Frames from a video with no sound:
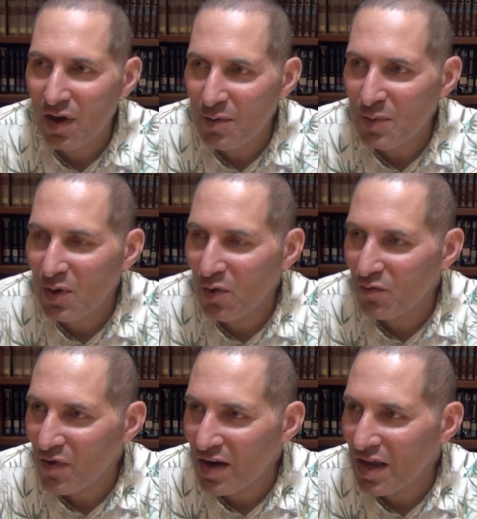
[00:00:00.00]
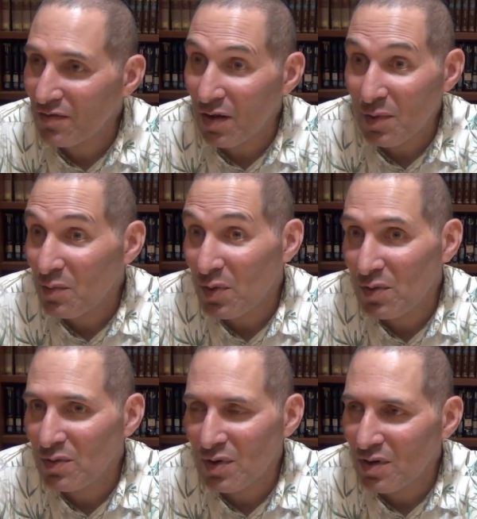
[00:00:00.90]
I'm going to be home Friday afternoon. I'm
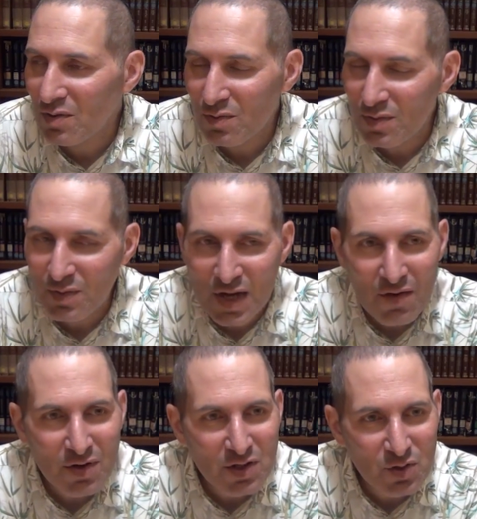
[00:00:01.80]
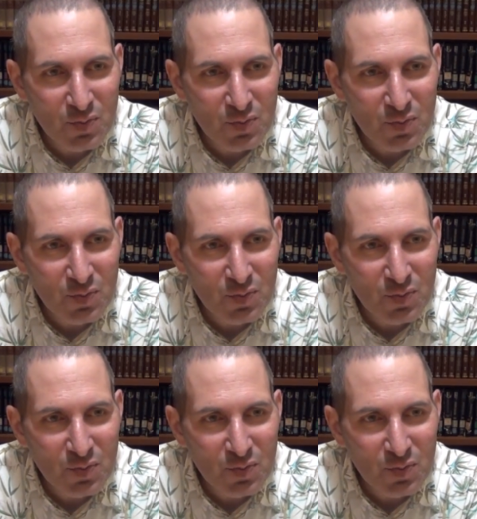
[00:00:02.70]
going to be, whatever it is.